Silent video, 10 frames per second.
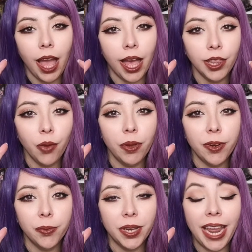Hello
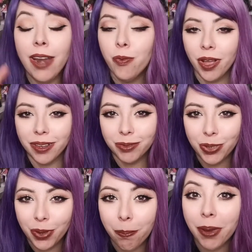everyone and welcome
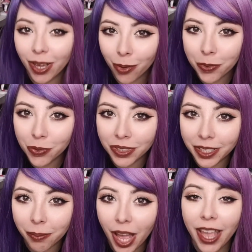to the Pickle
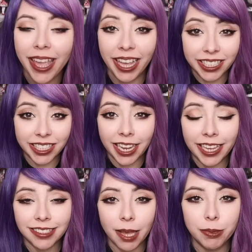Museum. In
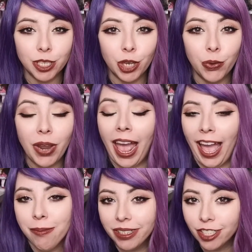today's episode,
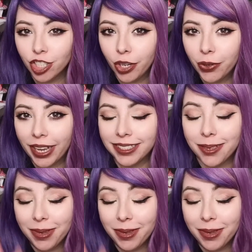I'm going to show you guys some